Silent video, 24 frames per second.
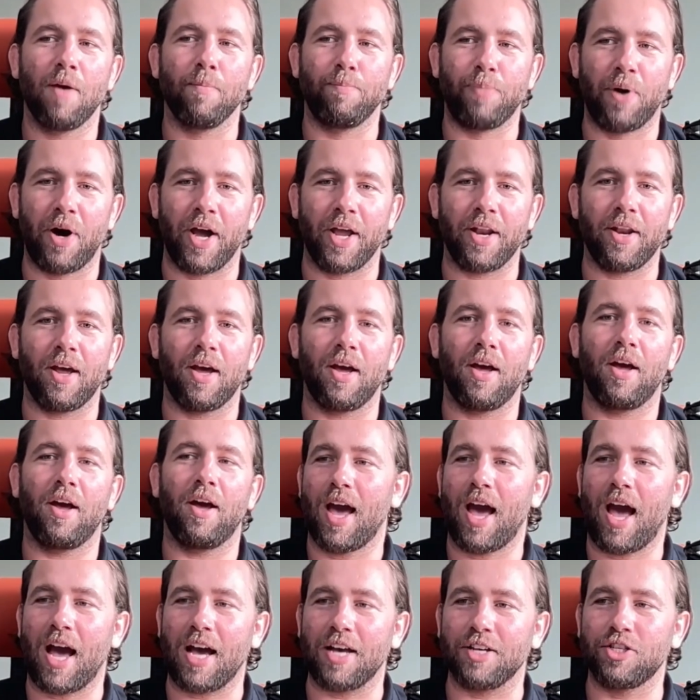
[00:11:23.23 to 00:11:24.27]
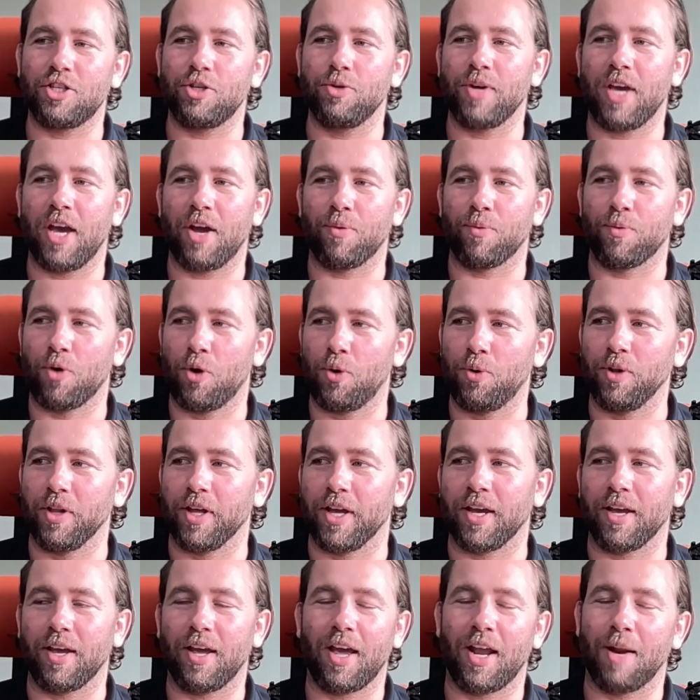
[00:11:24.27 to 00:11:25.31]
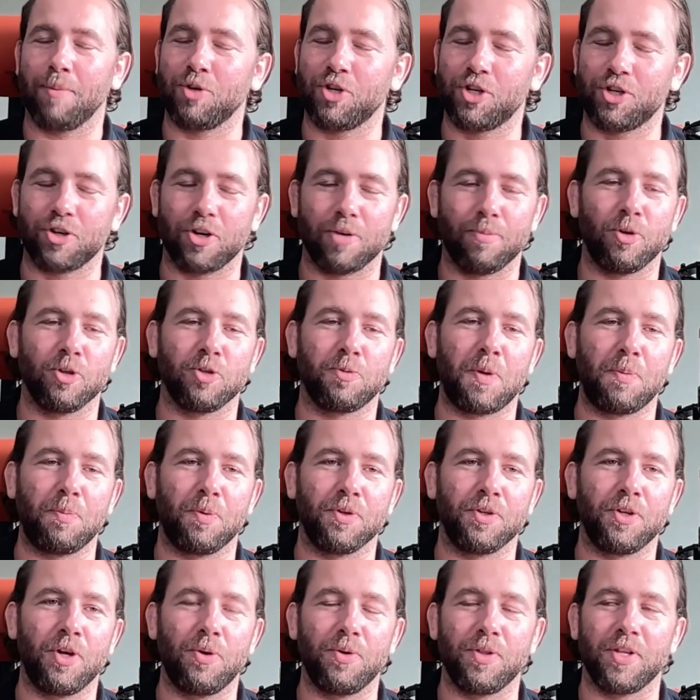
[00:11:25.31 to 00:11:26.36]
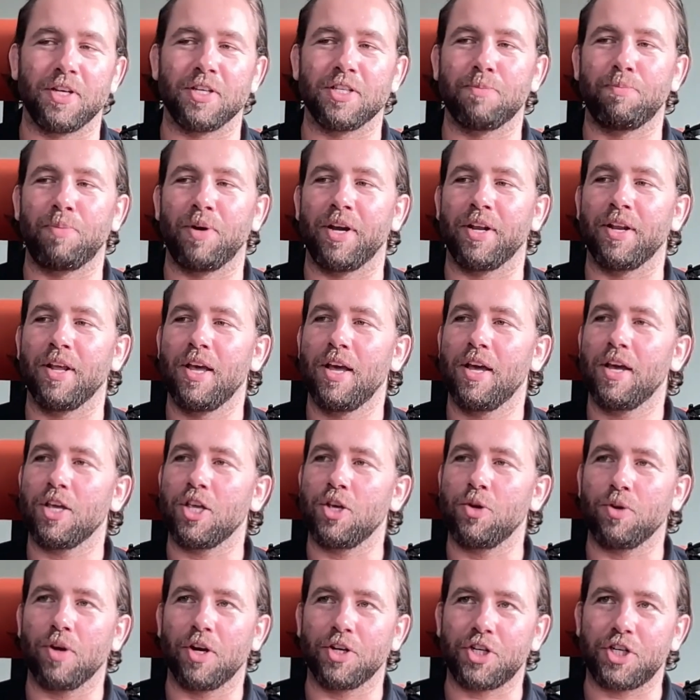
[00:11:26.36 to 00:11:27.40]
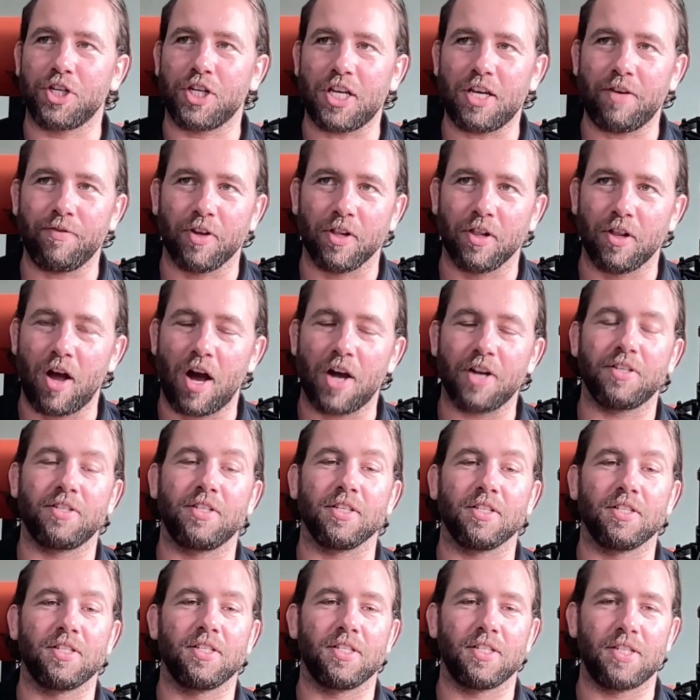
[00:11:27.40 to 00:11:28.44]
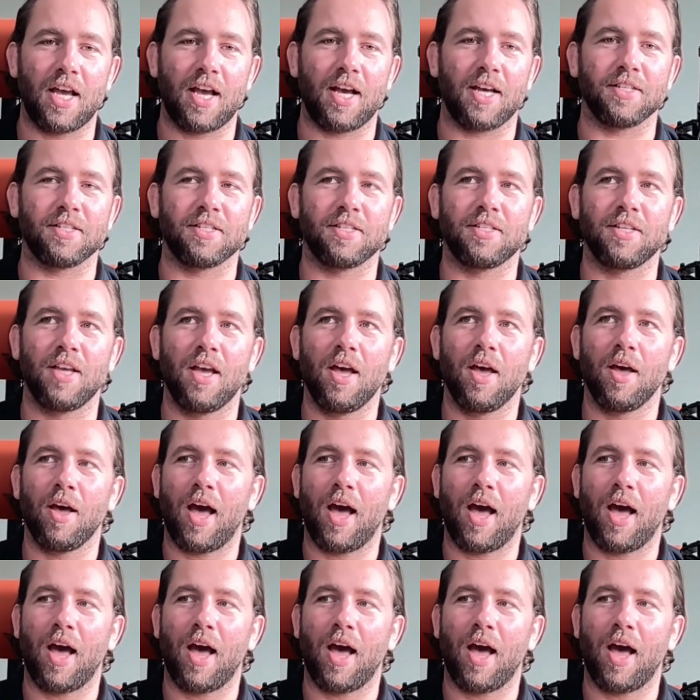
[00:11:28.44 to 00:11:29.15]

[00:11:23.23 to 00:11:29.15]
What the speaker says: But as you get rolling, and I'm sure most people know this, but you achieve a lot of success.